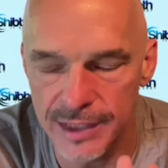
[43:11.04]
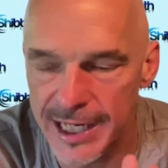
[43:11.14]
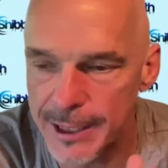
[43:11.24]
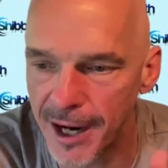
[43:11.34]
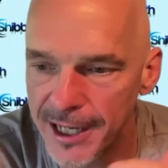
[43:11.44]

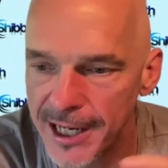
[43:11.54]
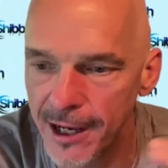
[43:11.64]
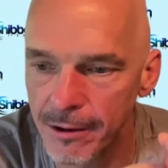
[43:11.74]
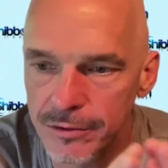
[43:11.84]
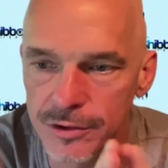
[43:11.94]
Anybody
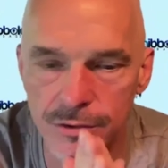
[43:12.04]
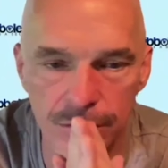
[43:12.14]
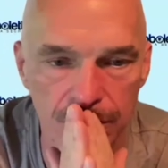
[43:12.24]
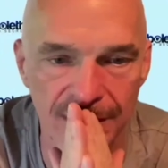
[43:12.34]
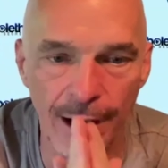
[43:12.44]
else?
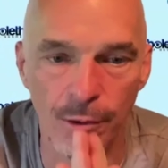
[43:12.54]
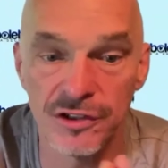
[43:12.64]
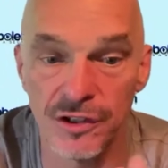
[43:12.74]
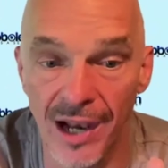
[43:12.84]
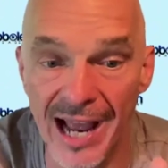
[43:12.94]
That
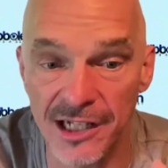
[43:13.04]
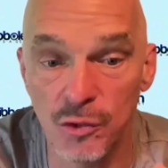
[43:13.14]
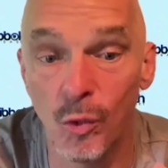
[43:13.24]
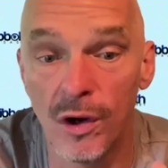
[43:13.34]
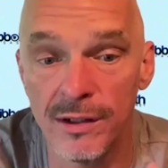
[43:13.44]
was the
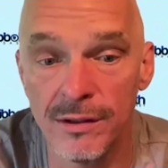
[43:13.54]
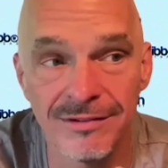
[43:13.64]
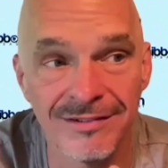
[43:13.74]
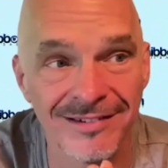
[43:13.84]
last one.